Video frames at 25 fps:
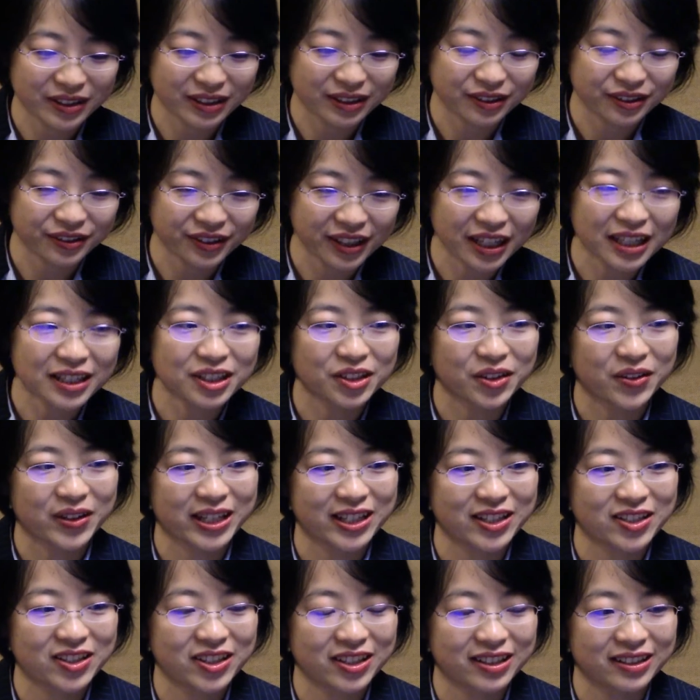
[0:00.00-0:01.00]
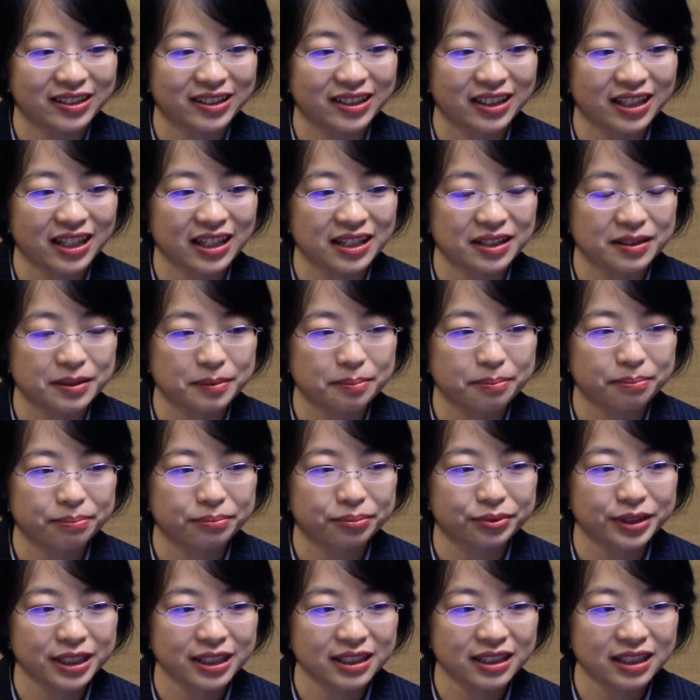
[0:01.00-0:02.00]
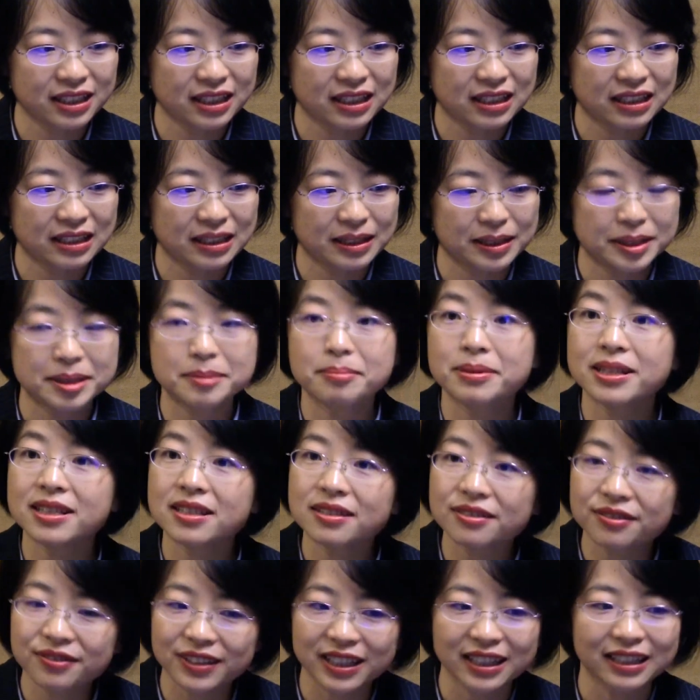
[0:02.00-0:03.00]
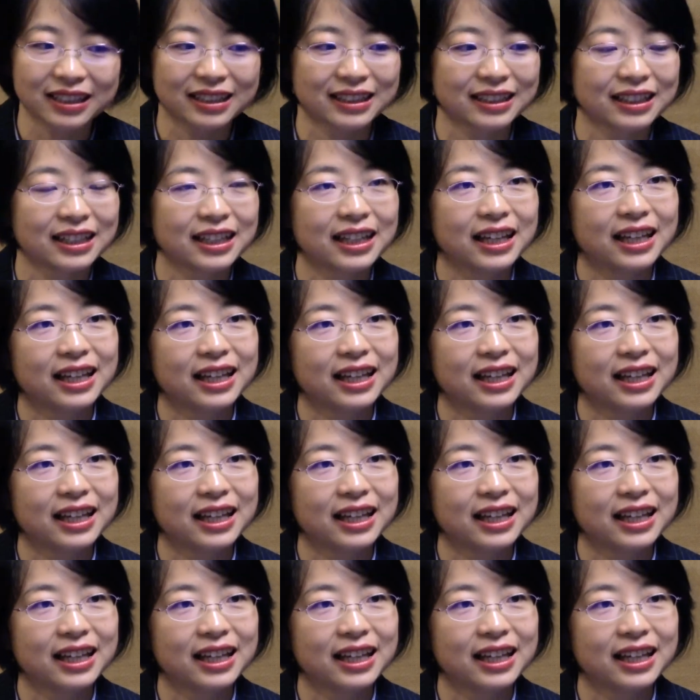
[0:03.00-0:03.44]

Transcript: the third question is pretty specific.